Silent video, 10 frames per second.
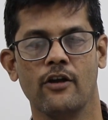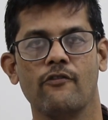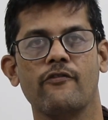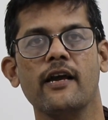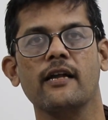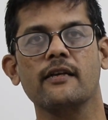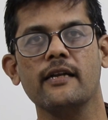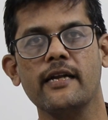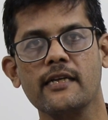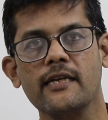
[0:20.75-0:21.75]
We are
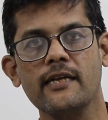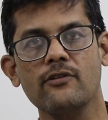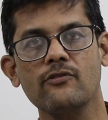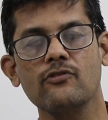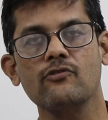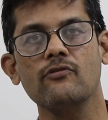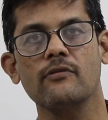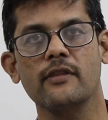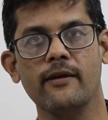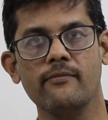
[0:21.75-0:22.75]
connected to
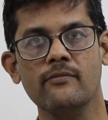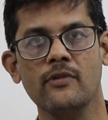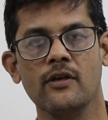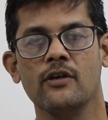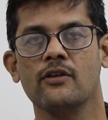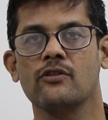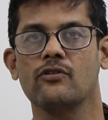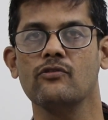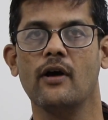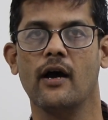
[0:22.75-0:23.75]
them
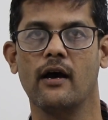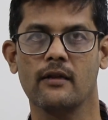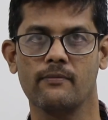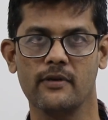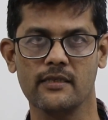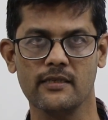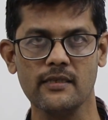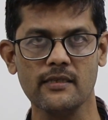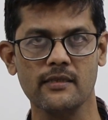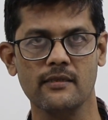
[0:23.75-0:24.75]
through our
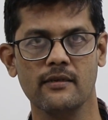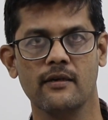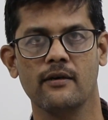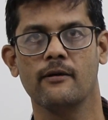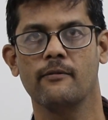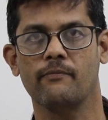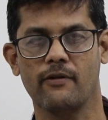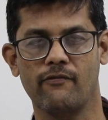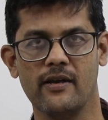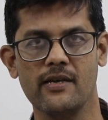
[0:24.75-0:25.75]
business,
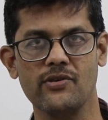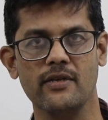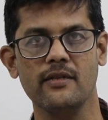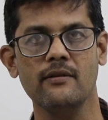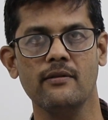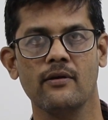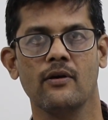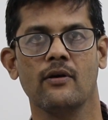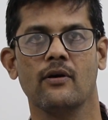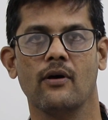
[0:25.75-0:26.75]
profession,
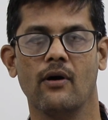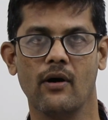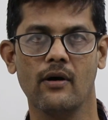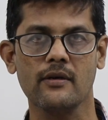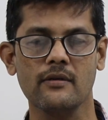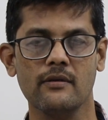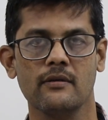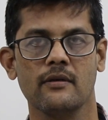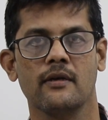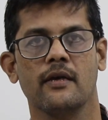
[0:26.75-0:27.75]
or
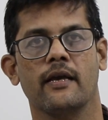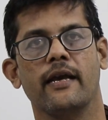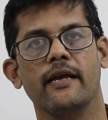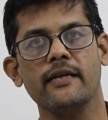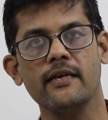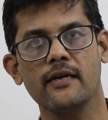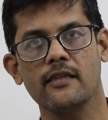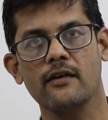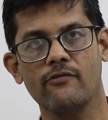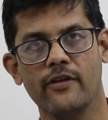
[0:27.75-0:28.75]
any
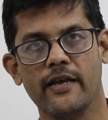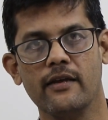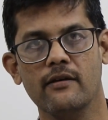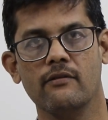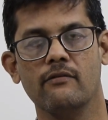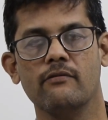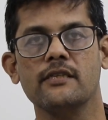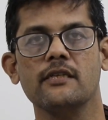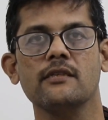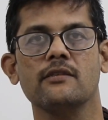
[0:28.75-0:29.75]
other way
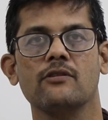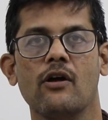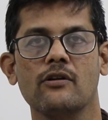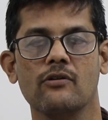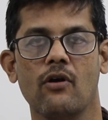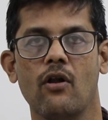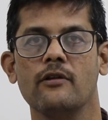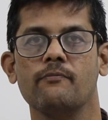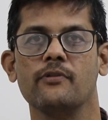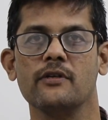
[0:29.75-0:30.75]
which is not
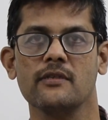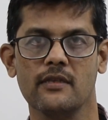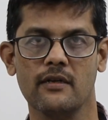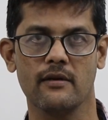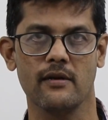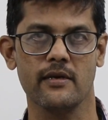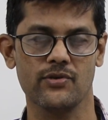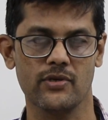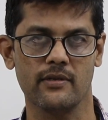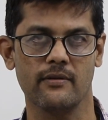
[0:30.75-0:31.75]
called personal
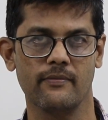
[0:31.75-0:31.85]
relation.